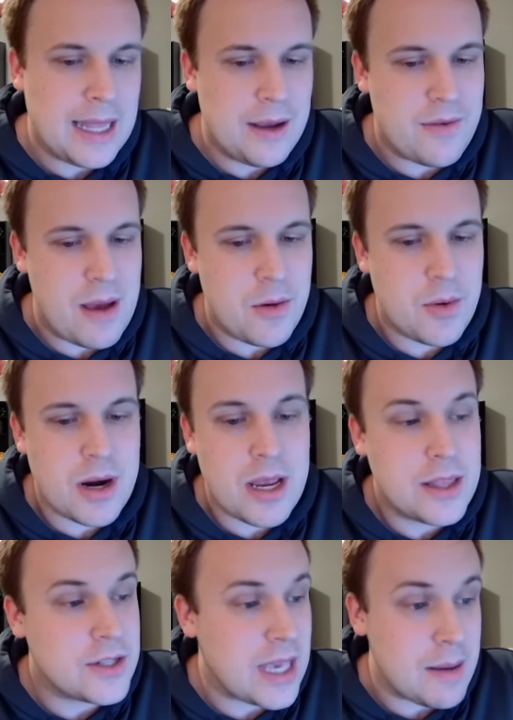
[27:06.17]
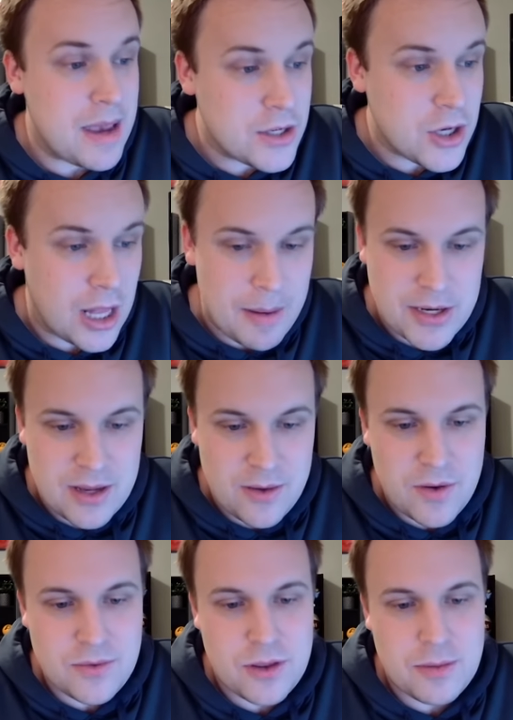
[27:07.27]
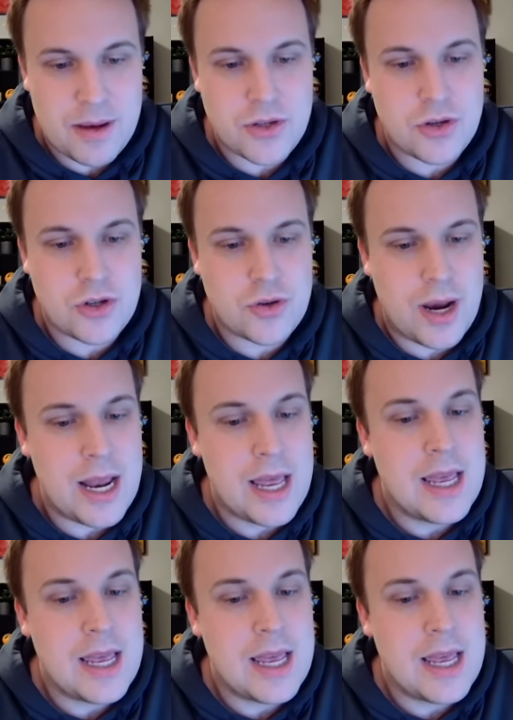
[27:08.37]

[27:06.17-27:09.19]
February. This game is all about defense for the Pacers, right?